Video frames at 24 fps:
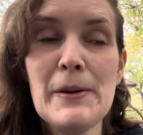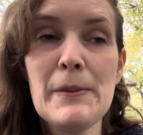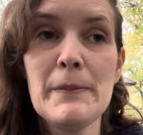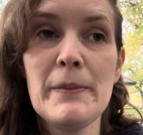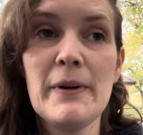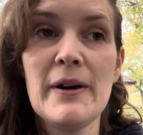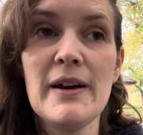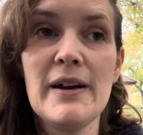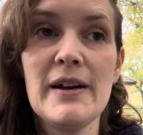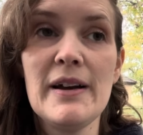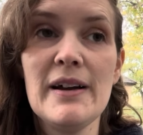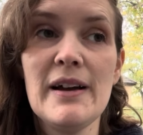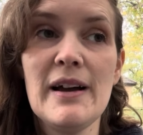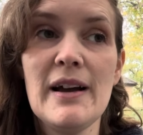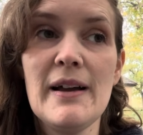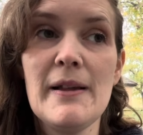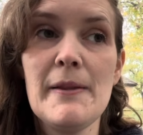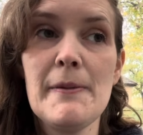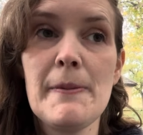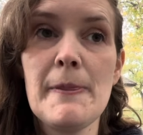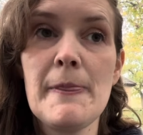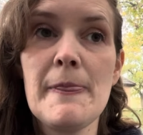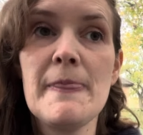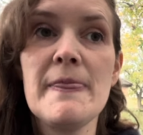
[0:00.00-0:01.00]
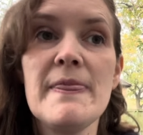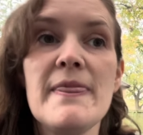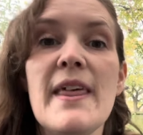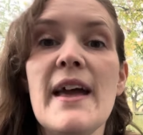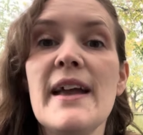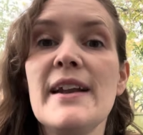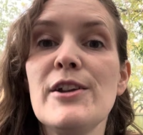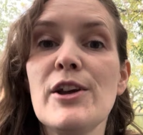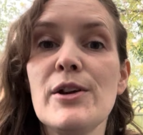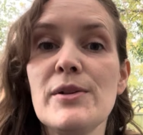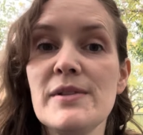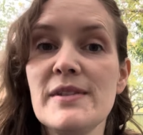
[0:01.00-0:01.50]
but
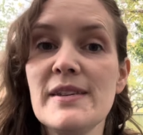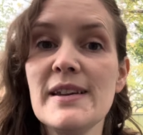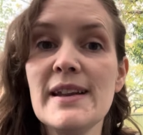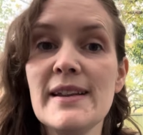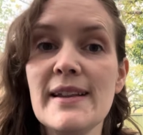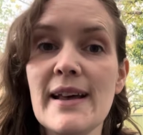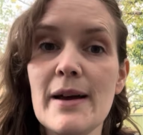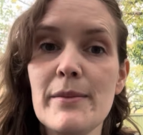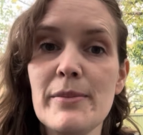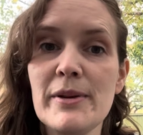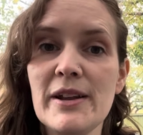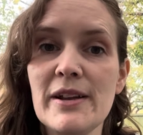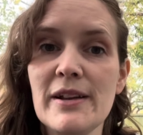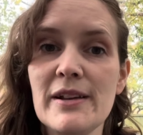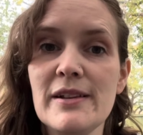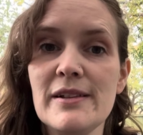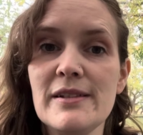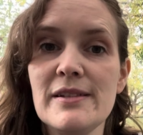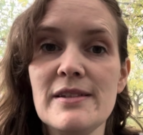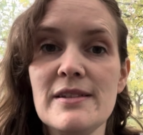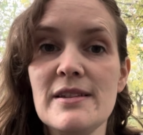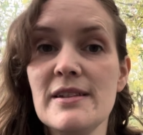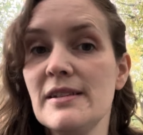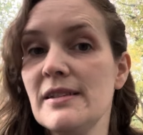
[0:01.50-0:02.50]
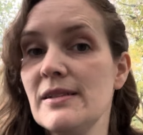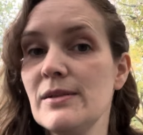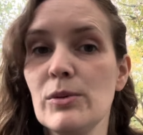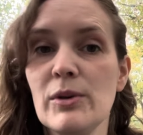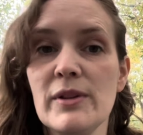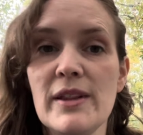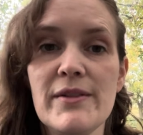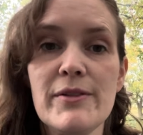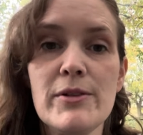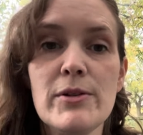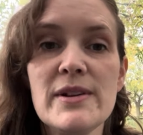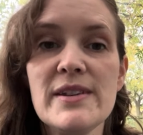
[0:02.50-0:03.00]
they don't see that because this is what
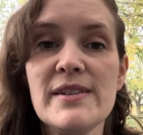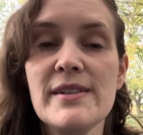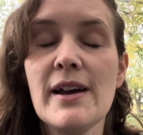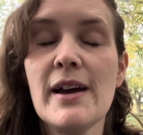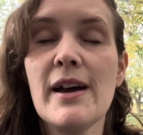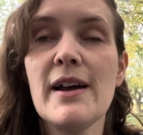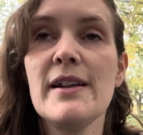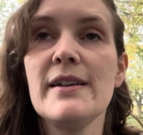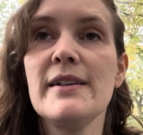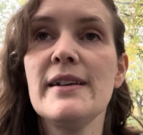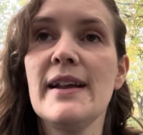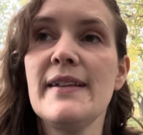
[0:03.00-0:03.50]
they've always done,